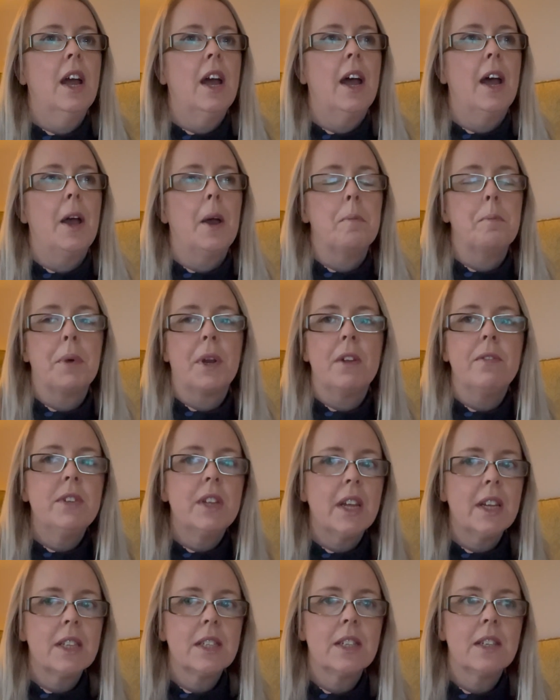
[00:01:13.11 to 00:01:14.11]
Um, but I've
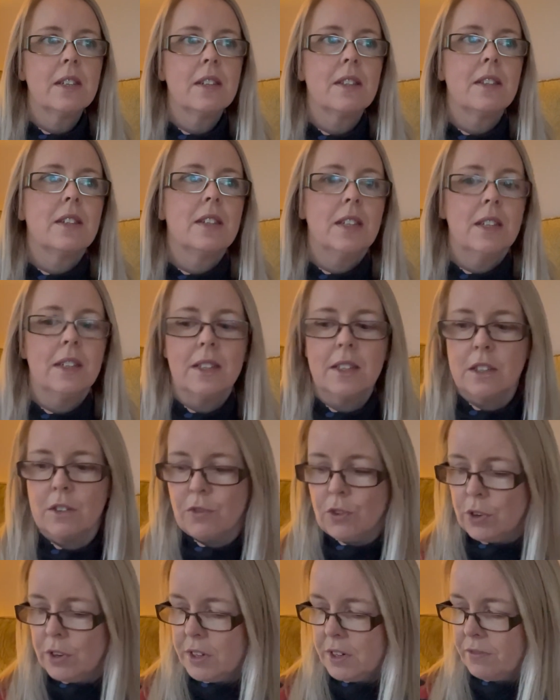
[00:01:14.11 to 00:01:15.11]
tested the tinted
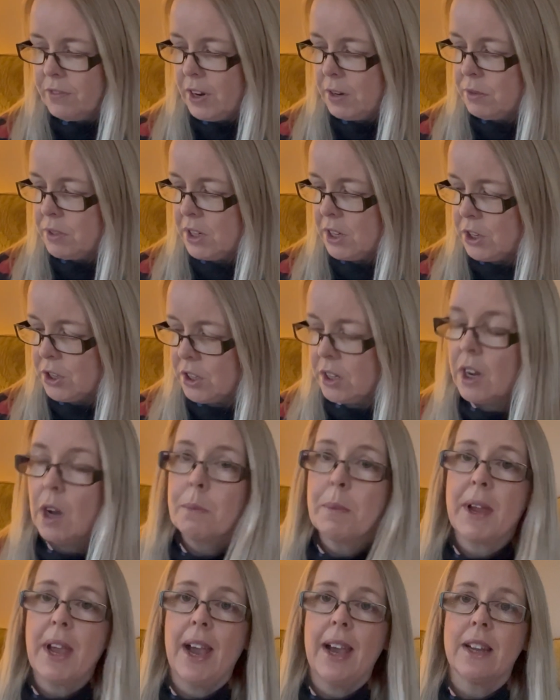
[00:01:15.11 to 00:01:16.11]
foundation on
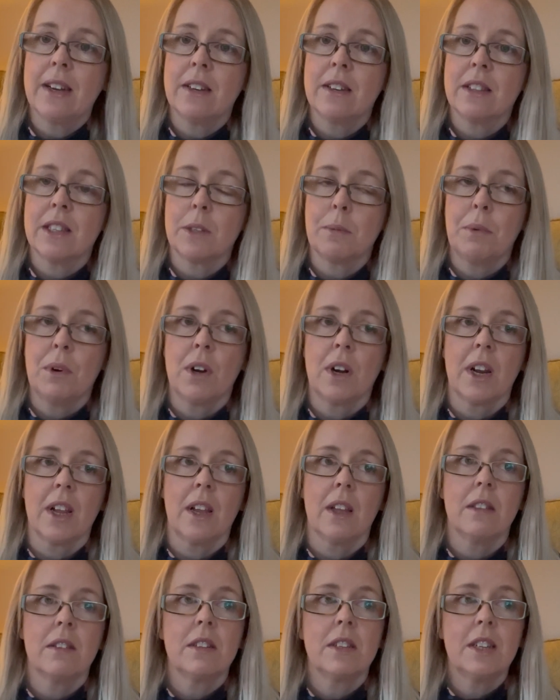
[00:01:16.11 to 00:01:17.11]
my hand this morning
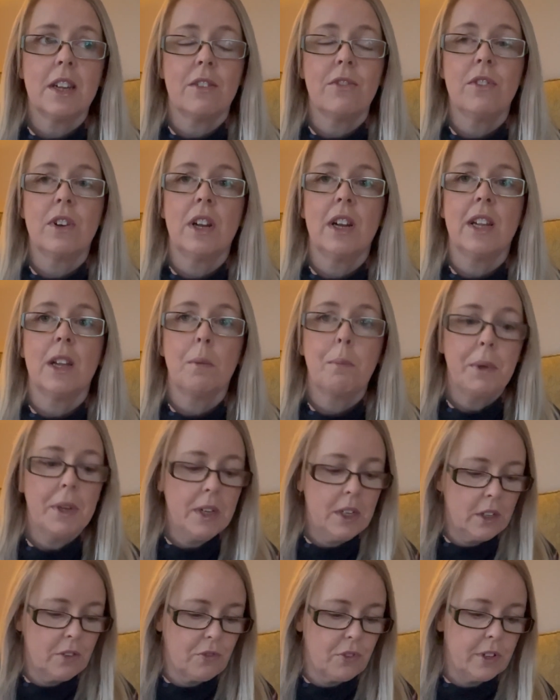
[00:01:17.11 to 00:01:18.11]
and there's definitely a big
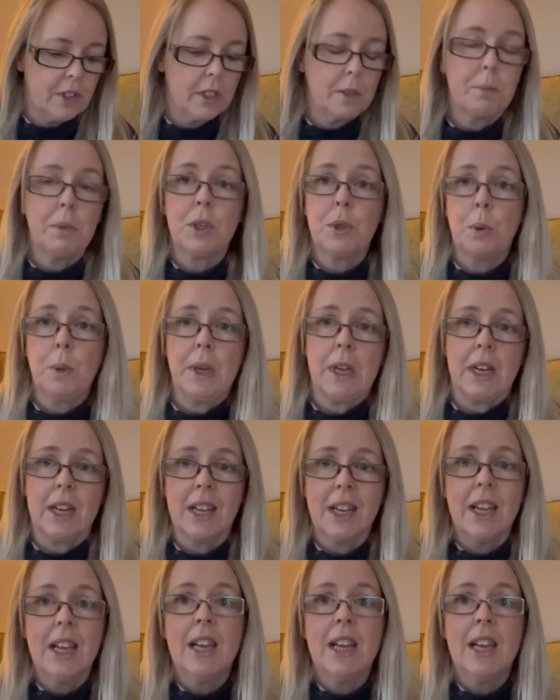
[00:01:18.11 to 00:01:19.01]
difference between